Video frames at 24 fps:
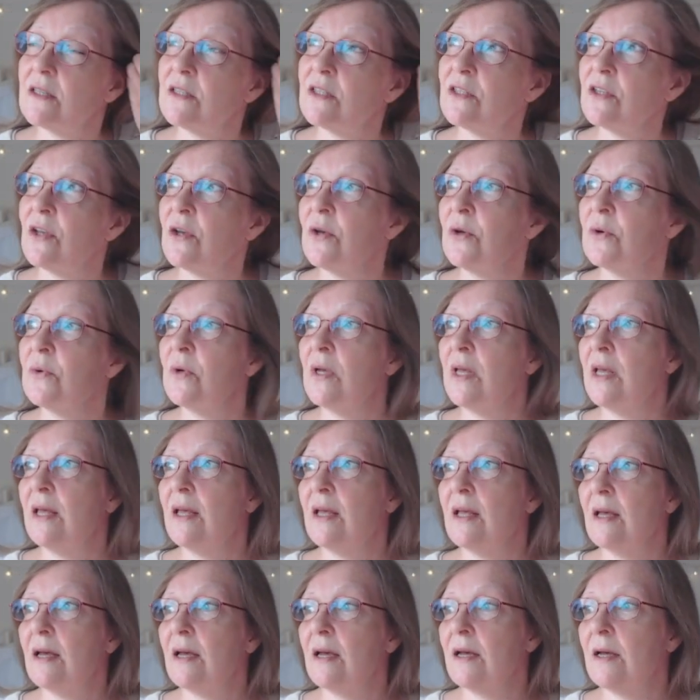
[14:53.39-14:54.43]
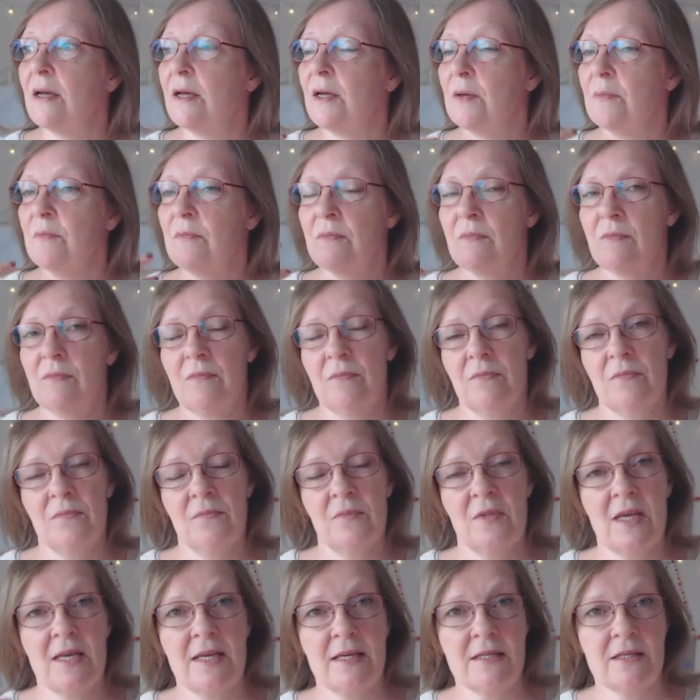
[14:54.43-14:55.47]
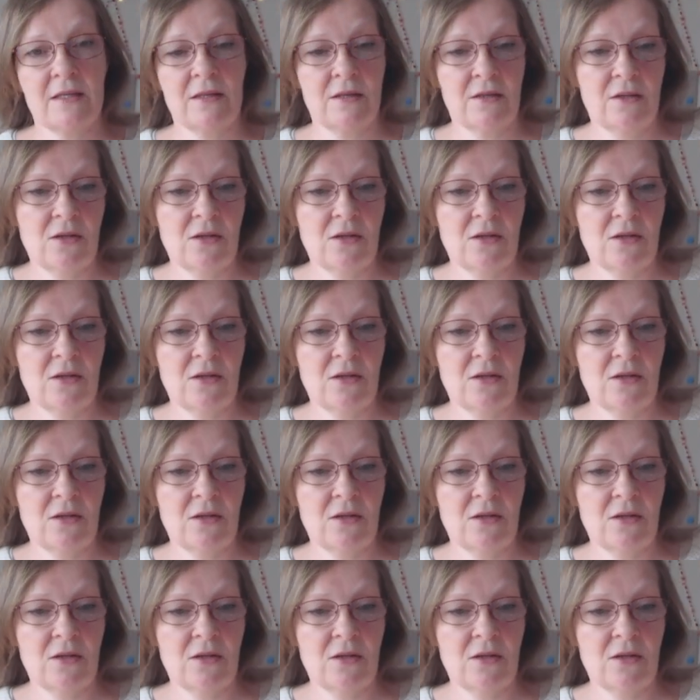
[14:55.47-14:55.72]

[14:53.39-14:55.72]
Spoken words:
So the